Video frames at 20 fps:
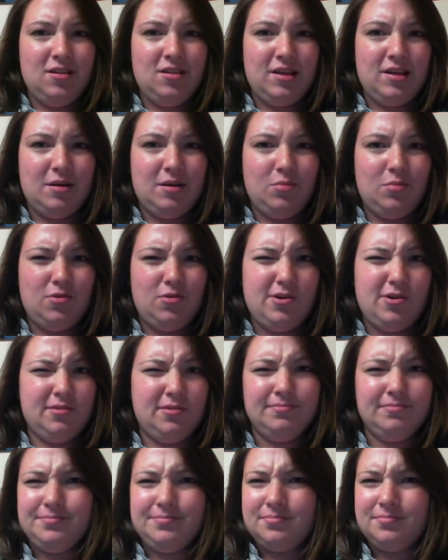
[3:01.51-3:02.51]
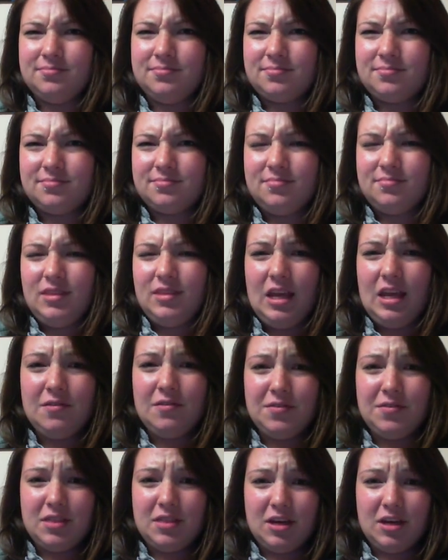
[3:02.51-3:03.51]
a lot more
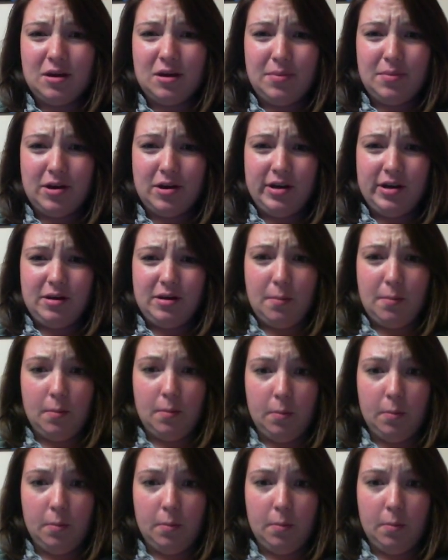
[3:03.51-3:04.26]
if you think about it.